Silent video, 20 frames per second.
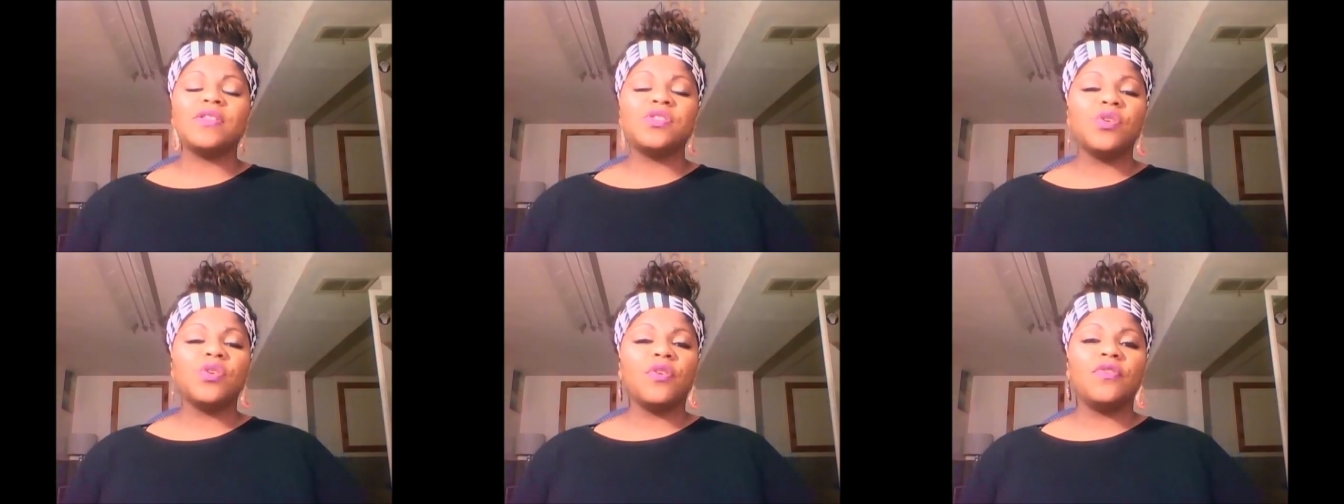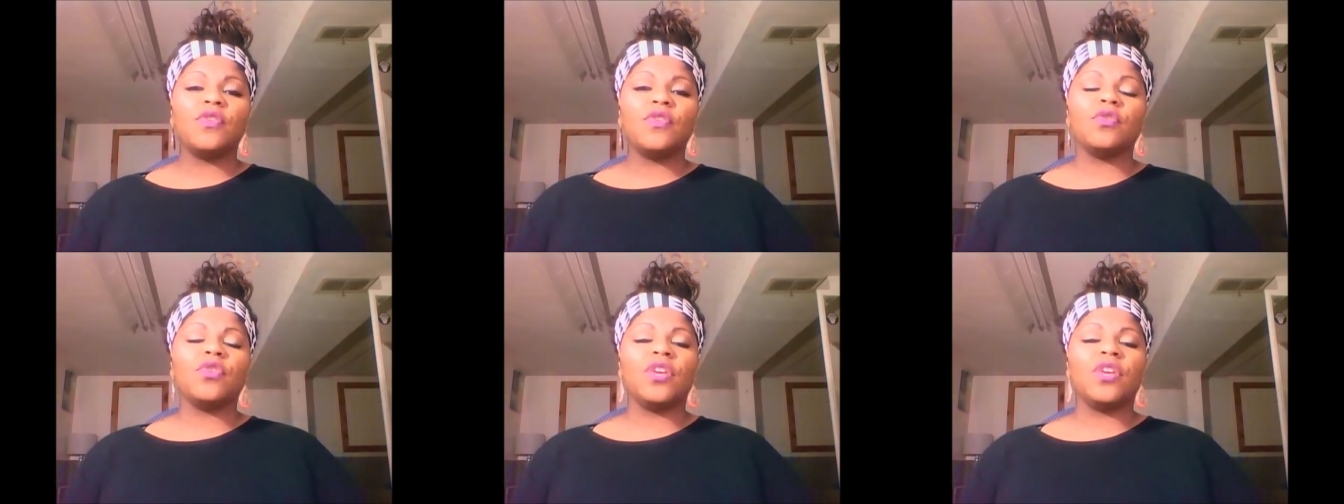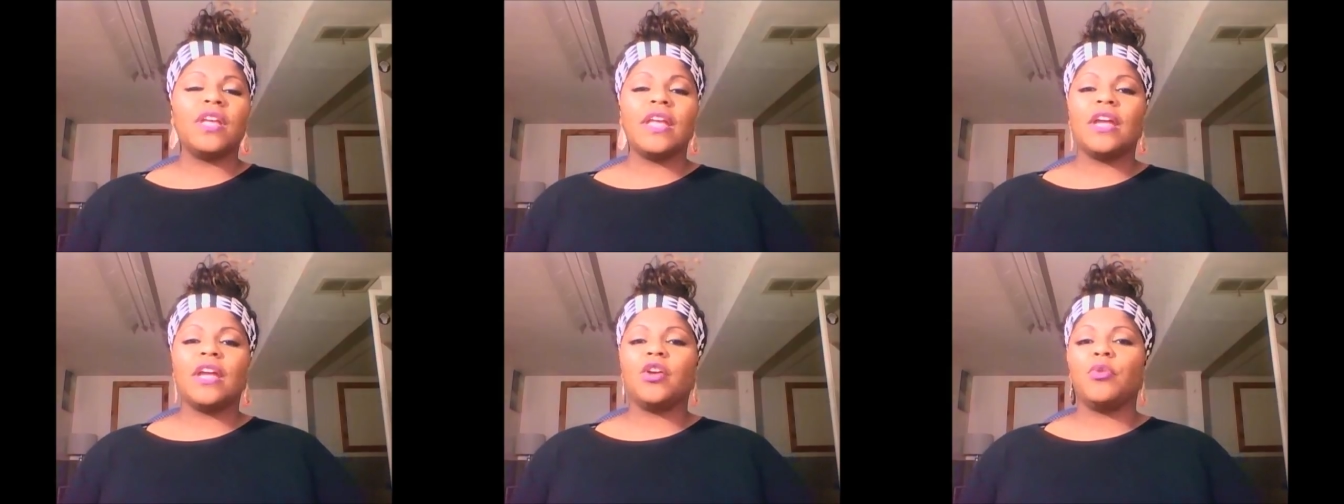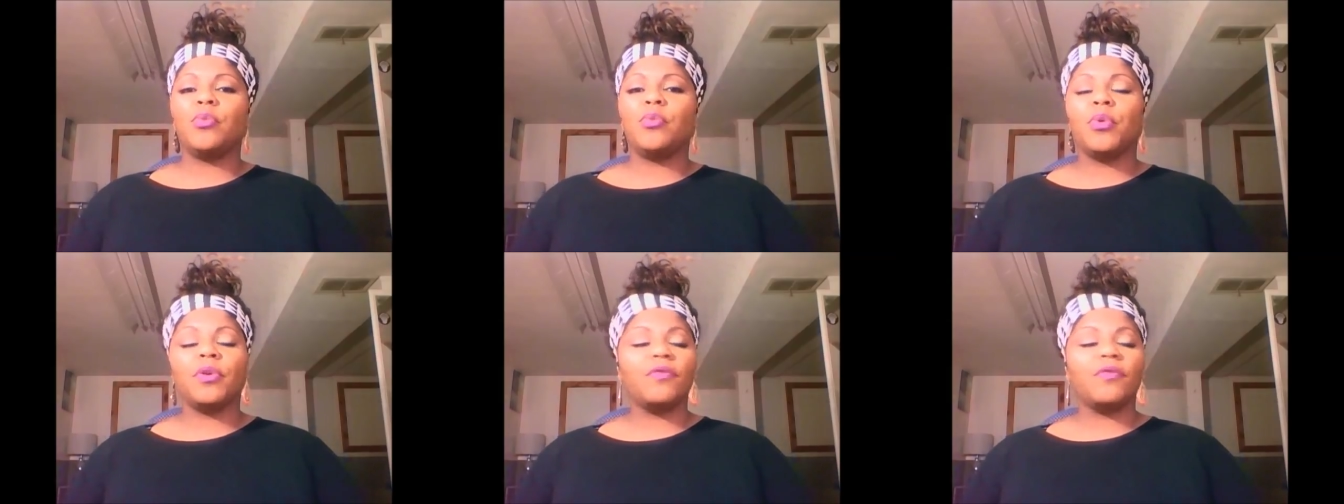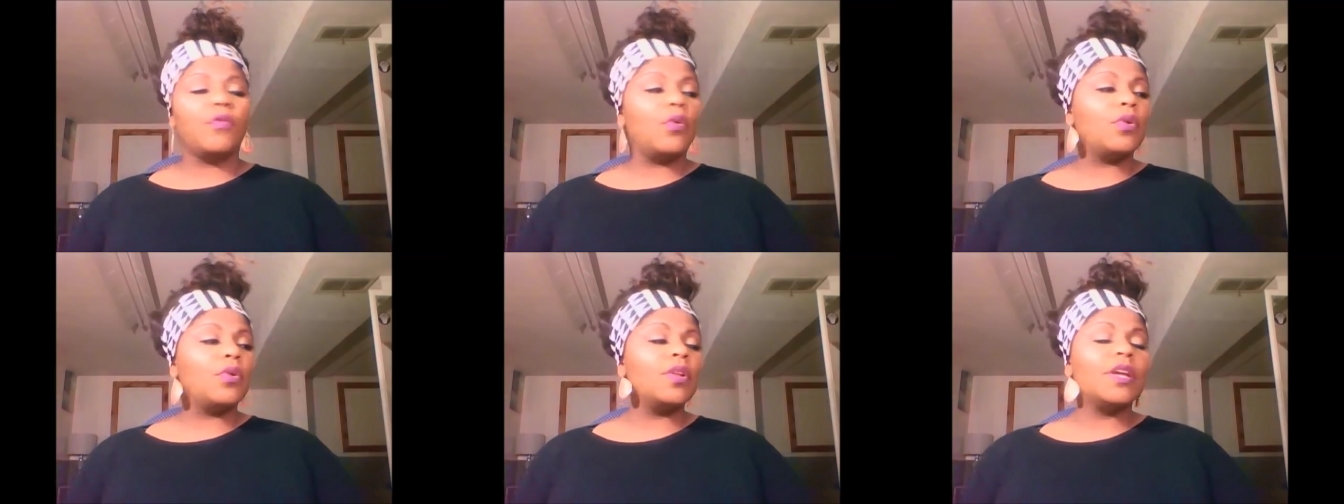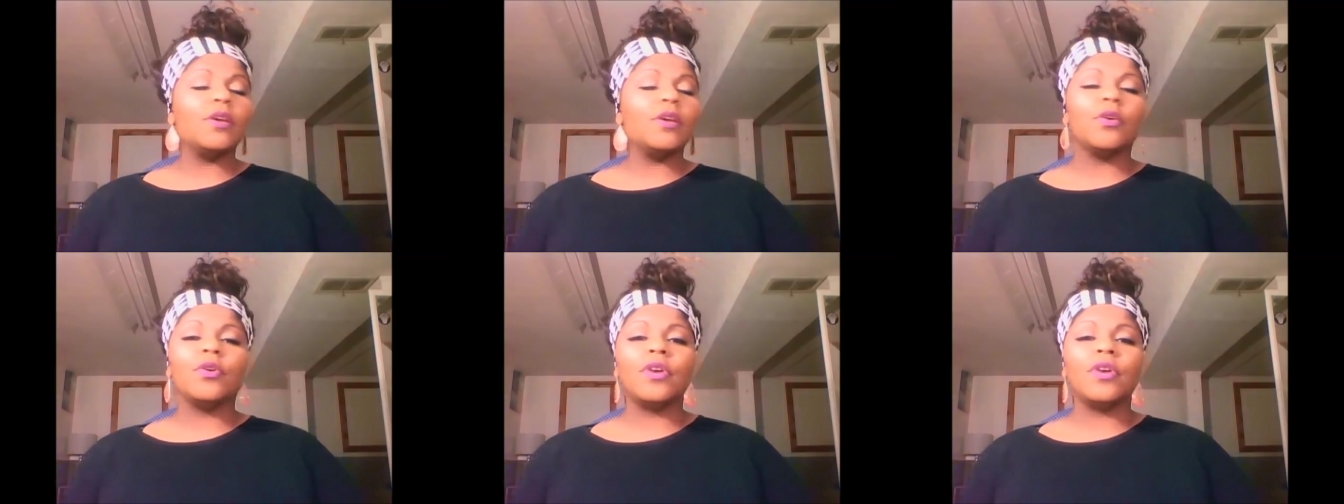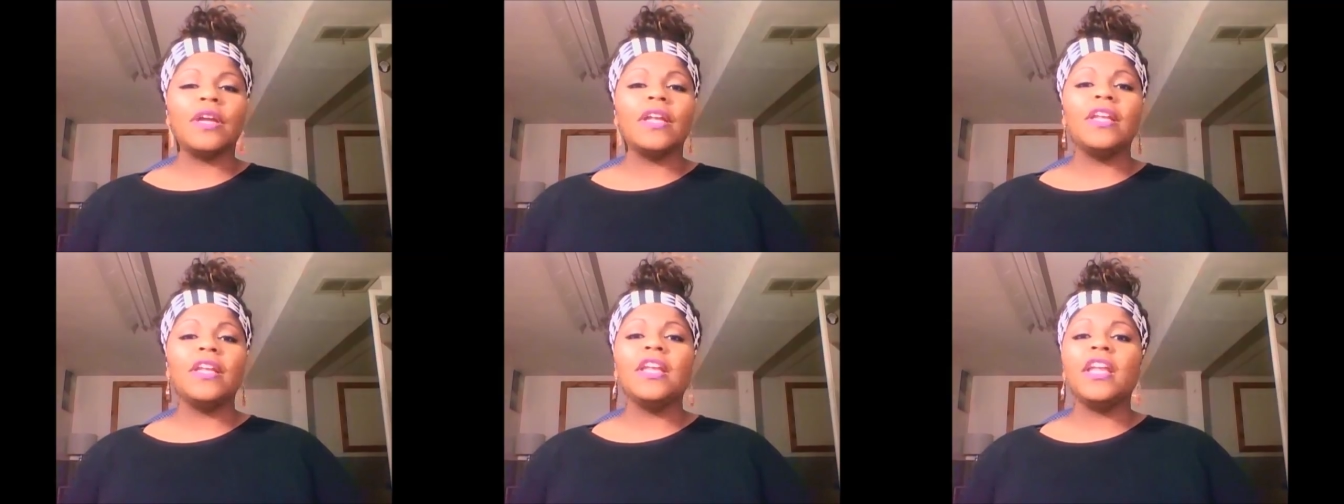So if you're looking at your portfolio or
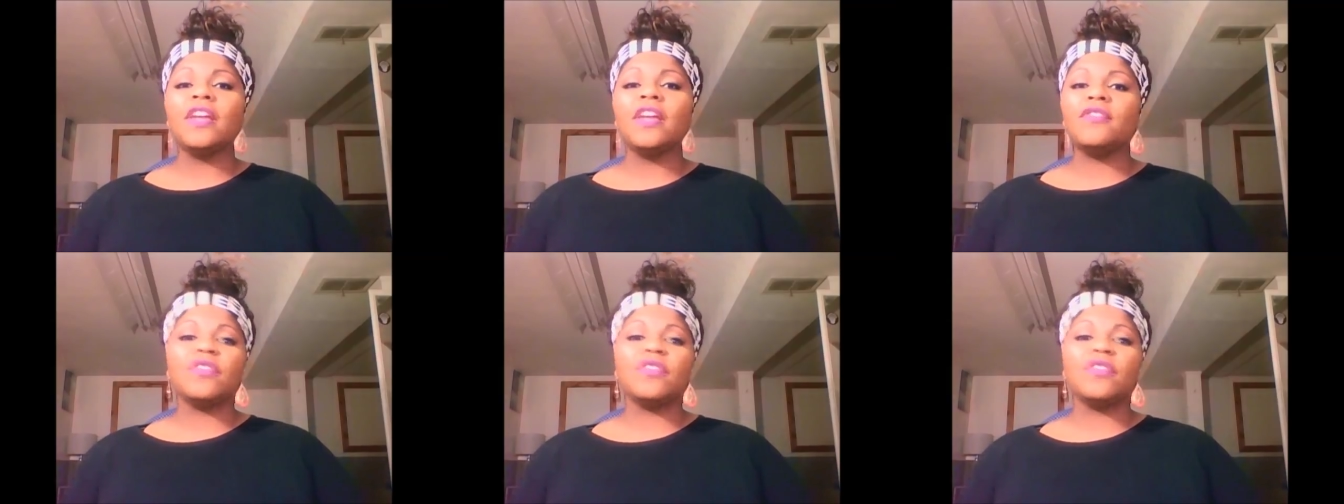any of